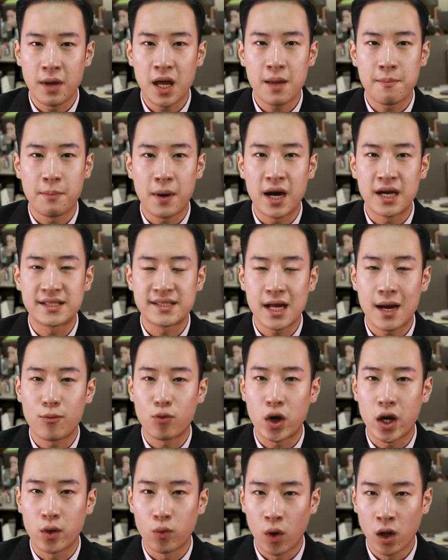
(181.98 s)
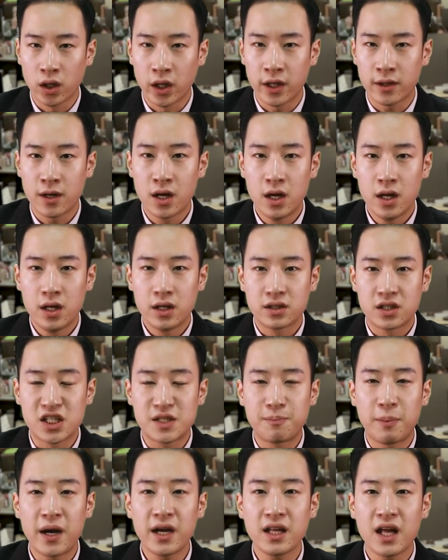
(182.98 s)
made by Samourai Wallet,
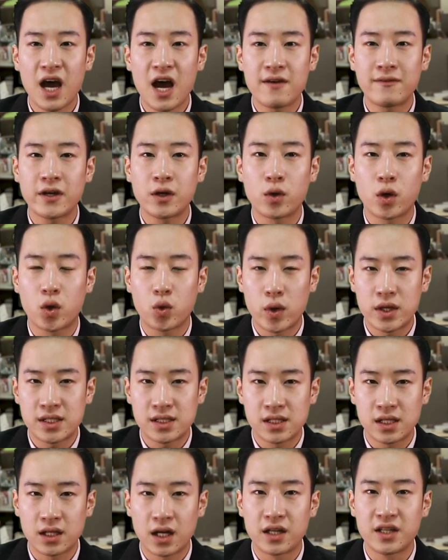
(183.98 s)
despite having requested